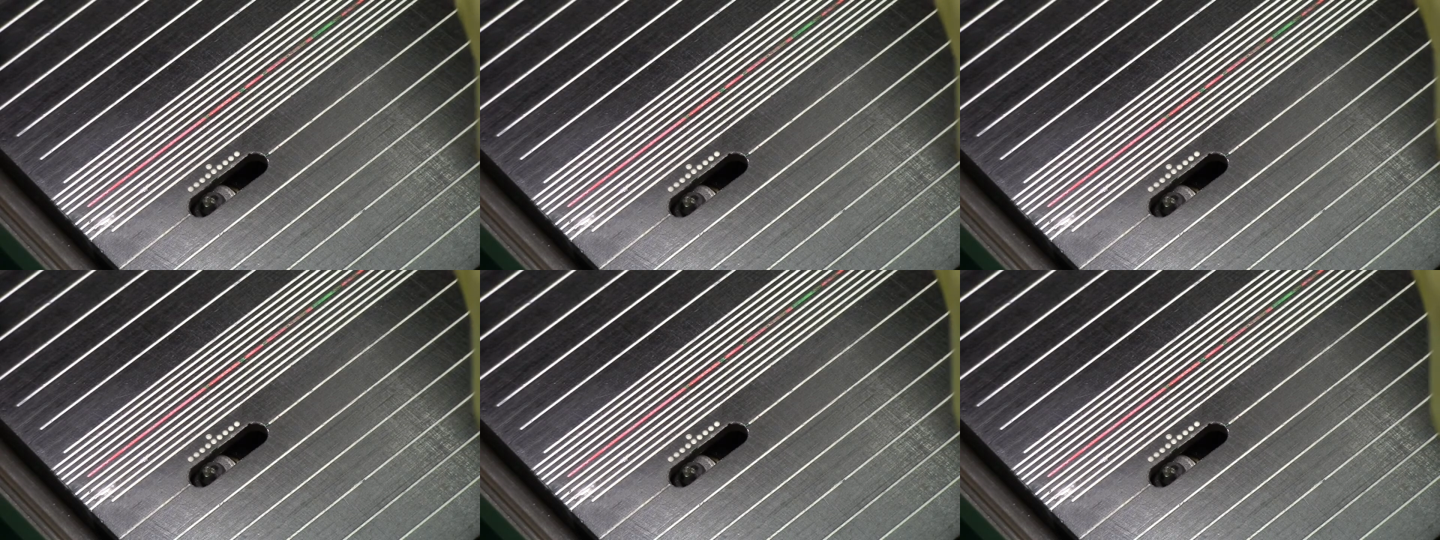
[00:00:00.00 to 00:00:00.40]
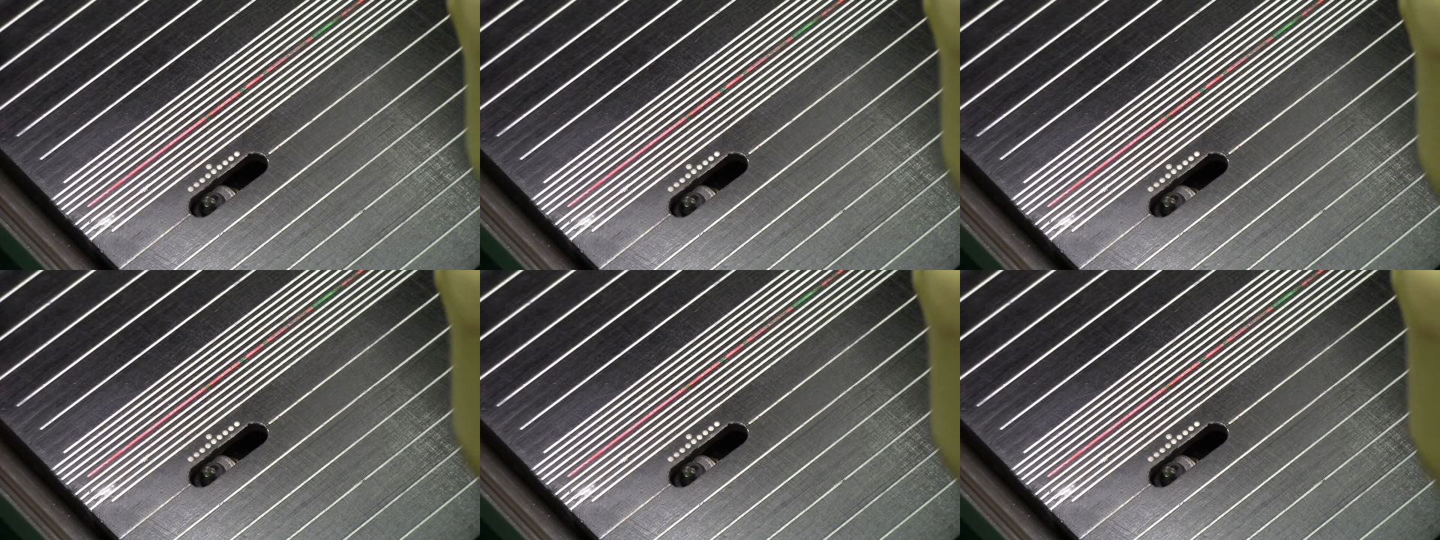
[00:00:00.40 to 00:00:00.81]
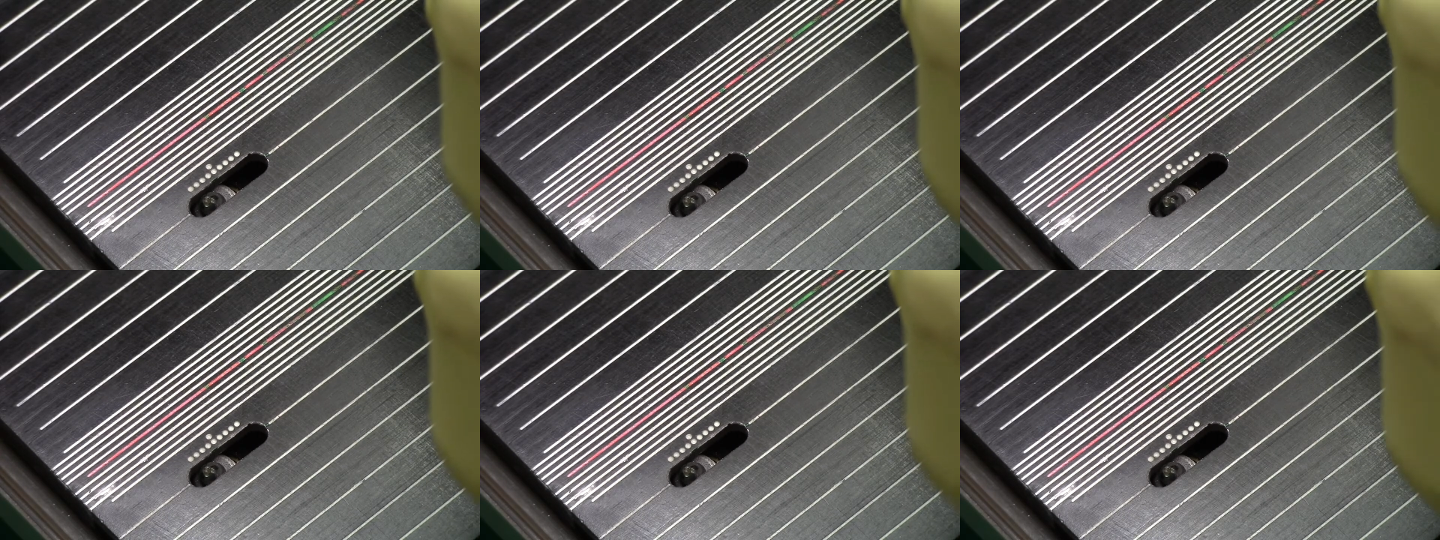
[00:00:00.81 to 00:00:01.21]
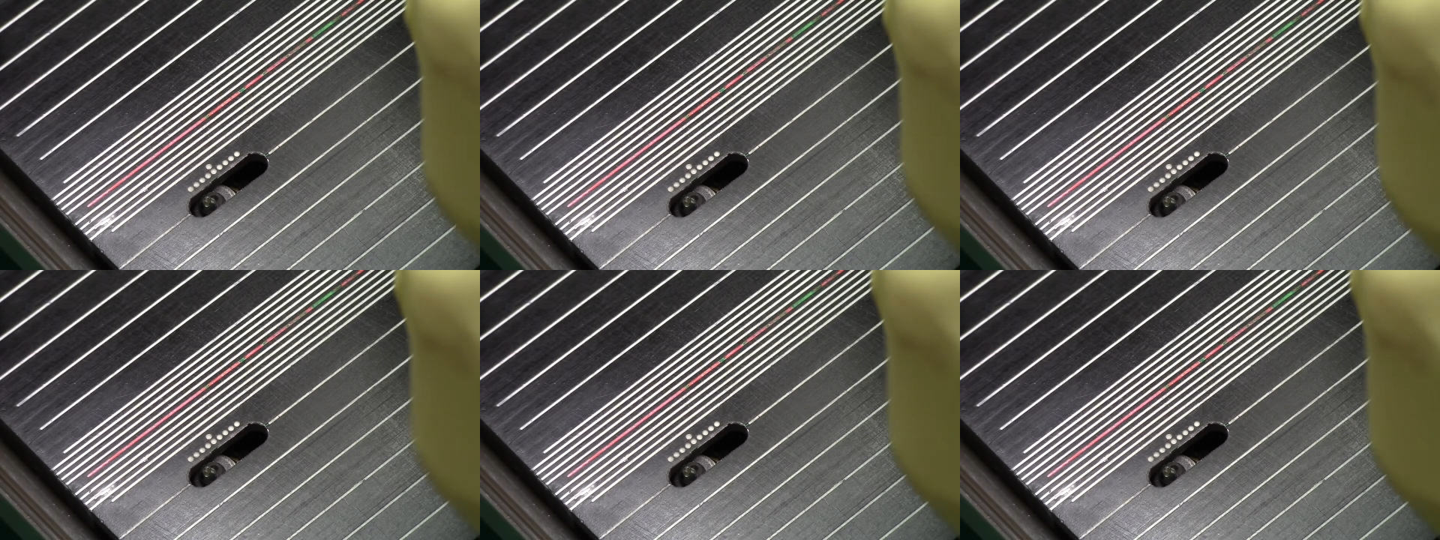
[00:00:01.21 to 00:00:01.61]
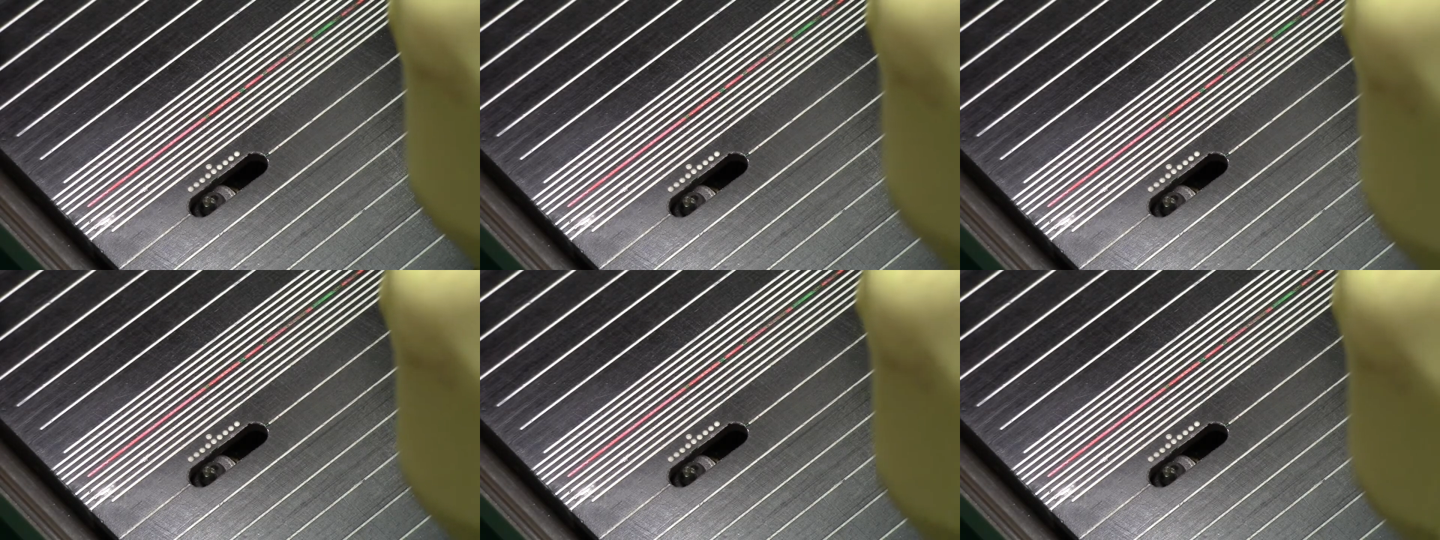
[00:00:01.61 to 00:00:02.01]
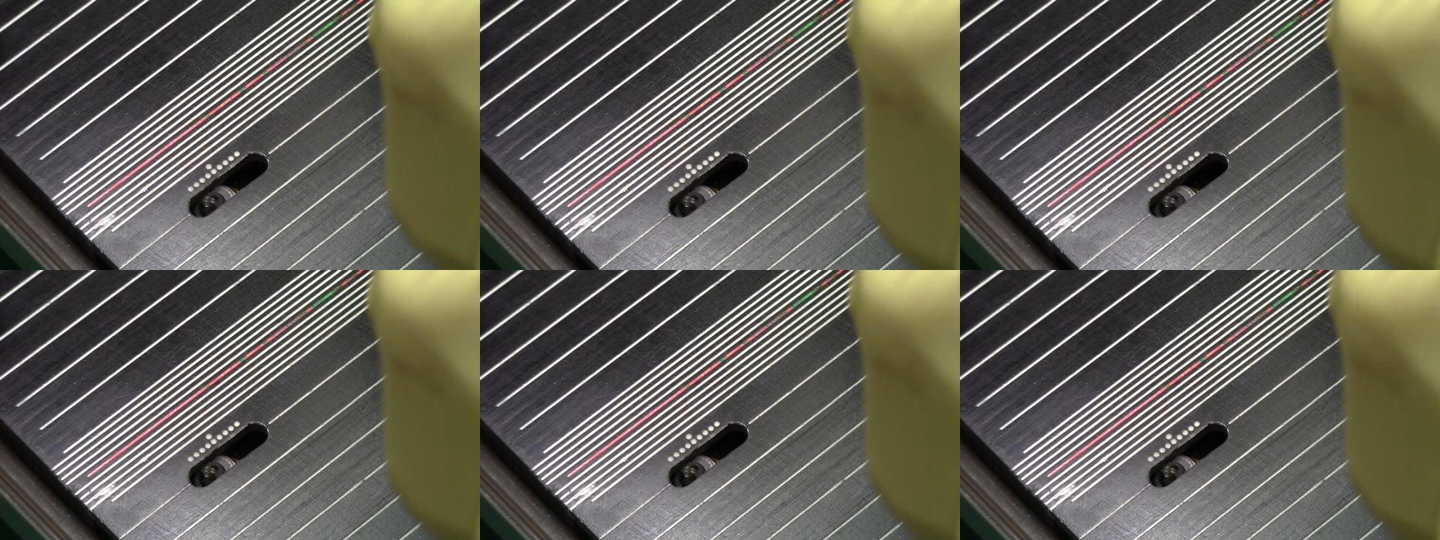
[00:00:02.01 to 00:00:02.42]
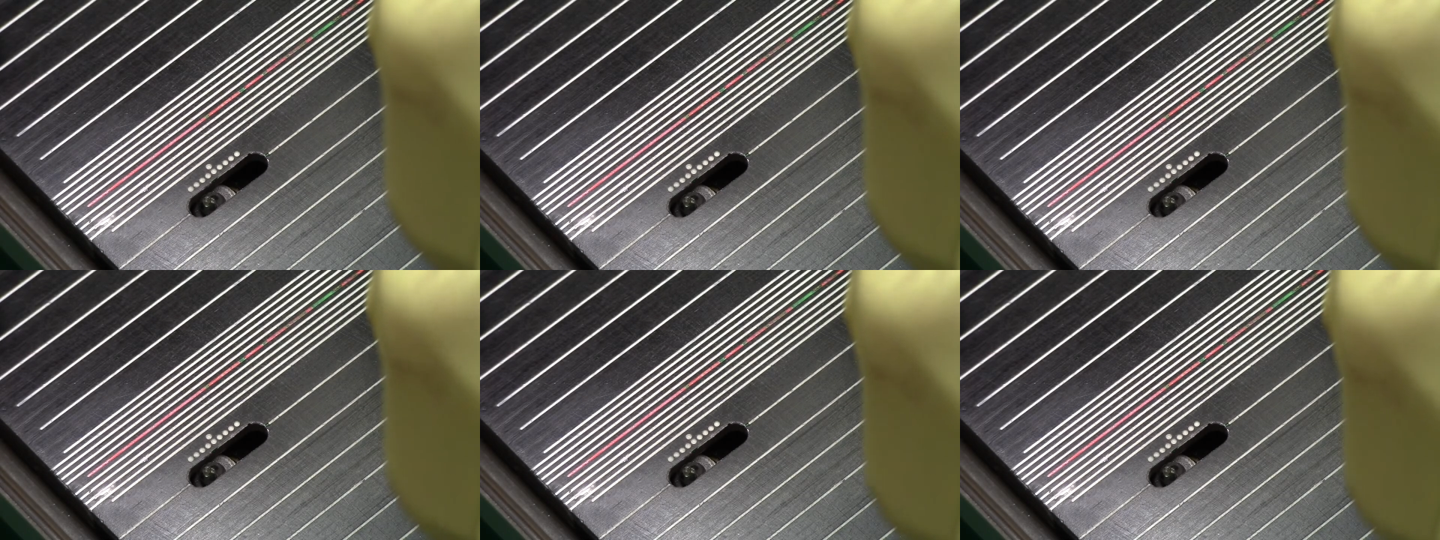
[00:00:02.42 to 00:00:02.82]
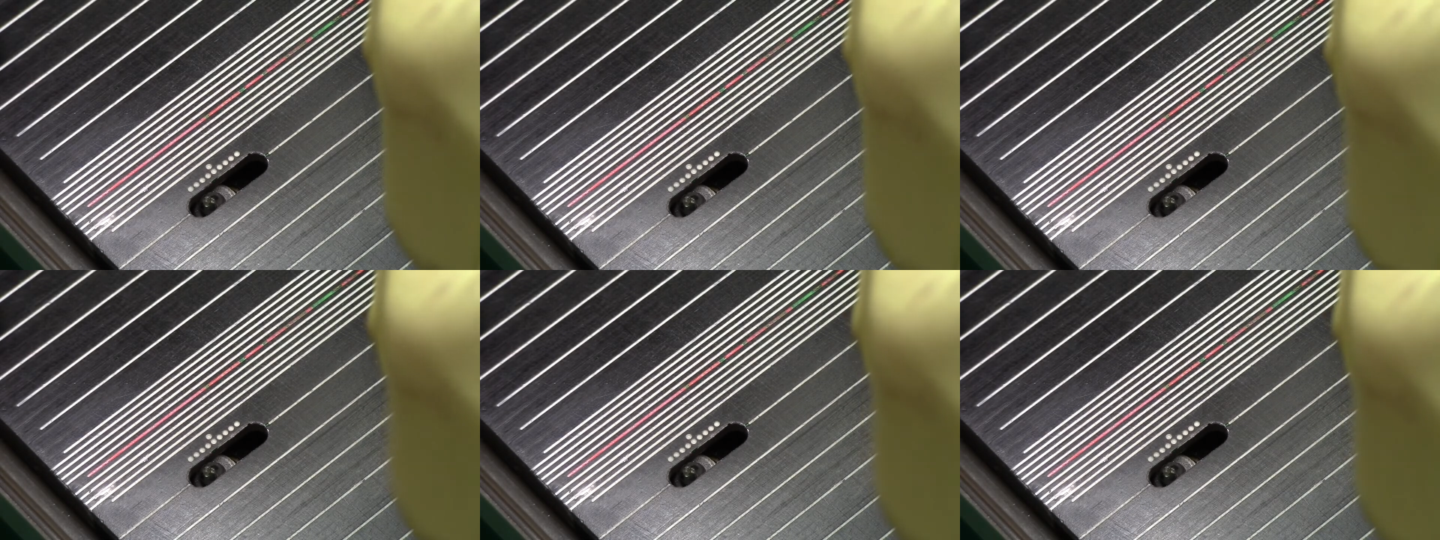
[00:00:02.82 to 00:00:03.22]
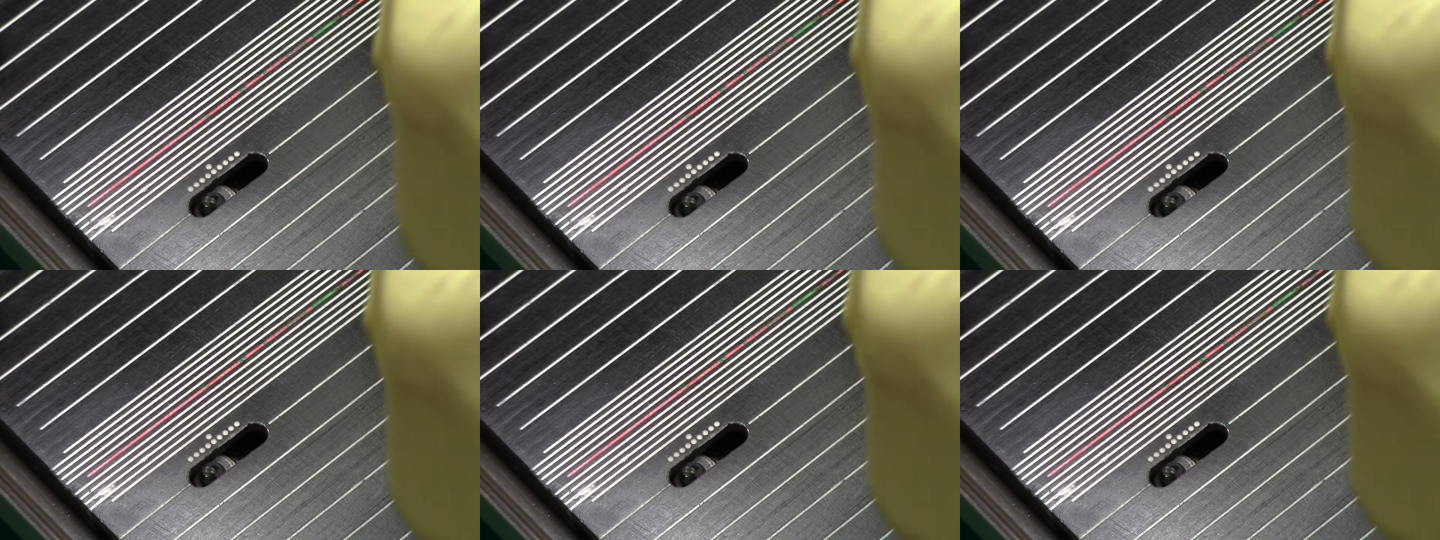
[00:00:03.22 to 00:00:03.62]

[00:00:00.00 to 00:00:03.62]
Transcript: No face is visible, so there are no lips to read.